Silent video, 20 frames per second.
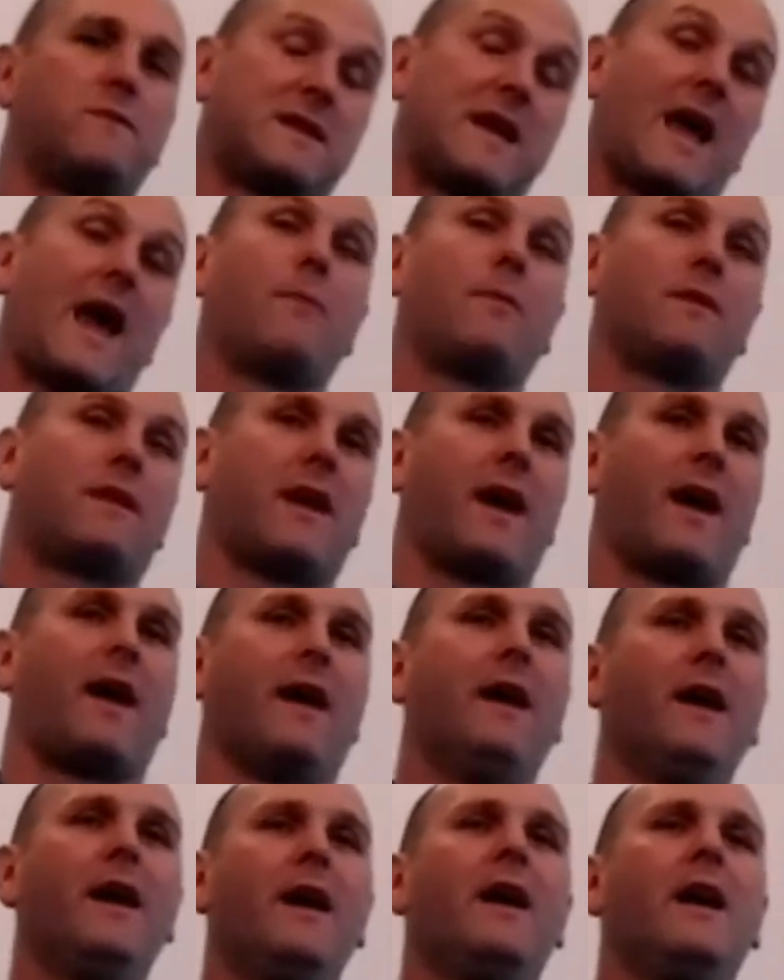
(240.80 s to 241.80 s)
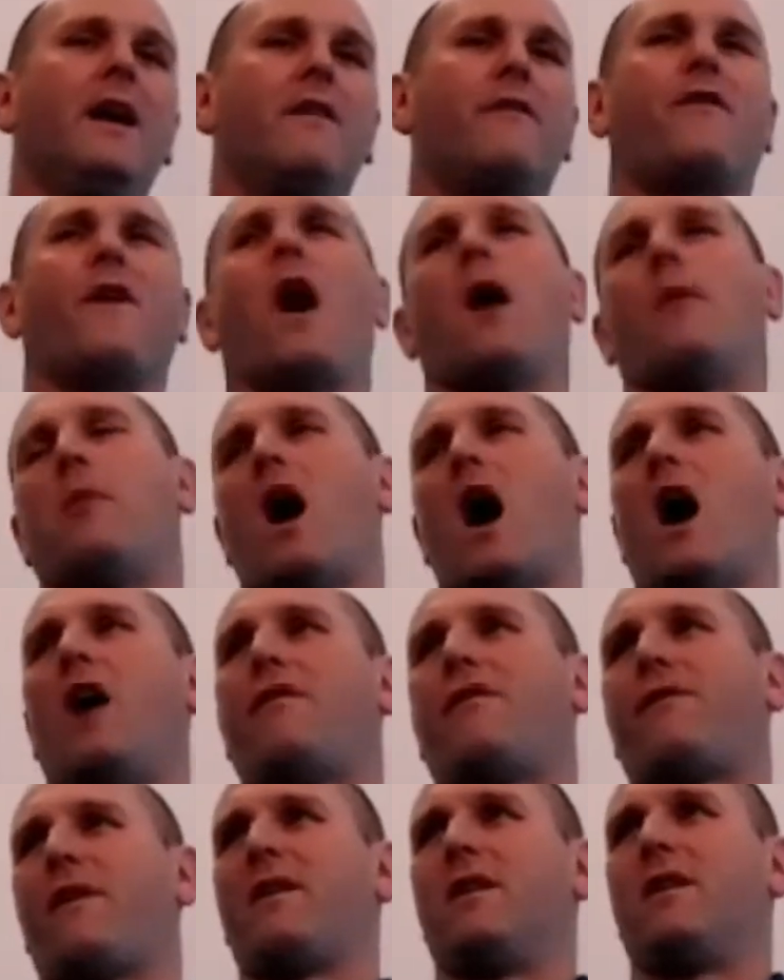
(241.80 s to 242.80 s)
I was able to fob
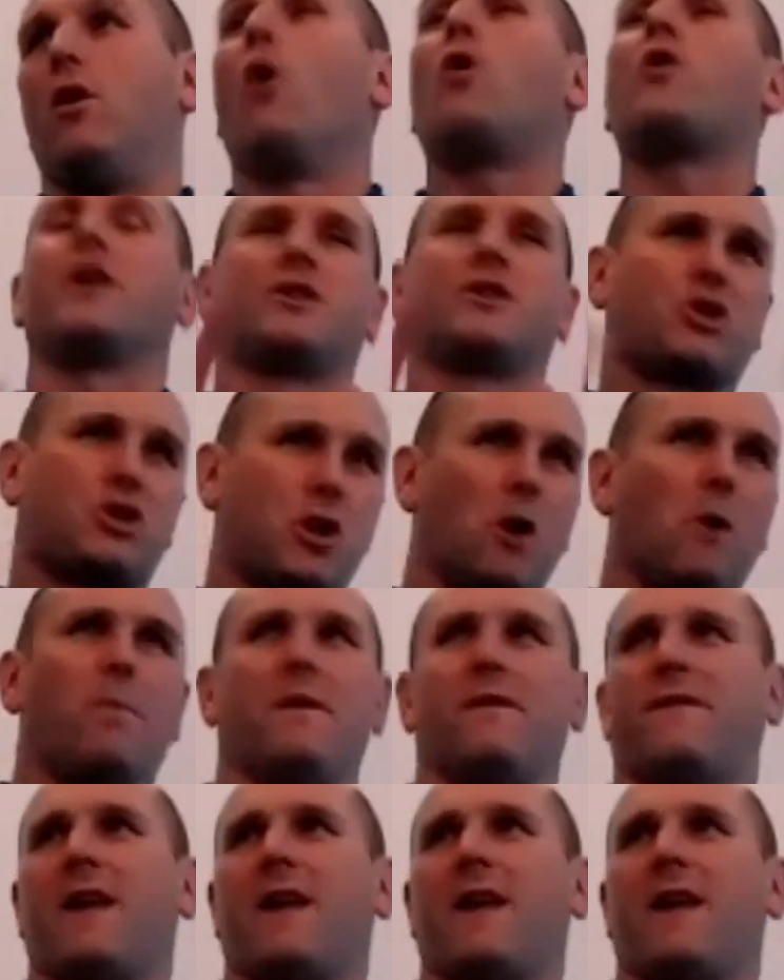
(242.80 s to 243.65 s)
off looking stupid,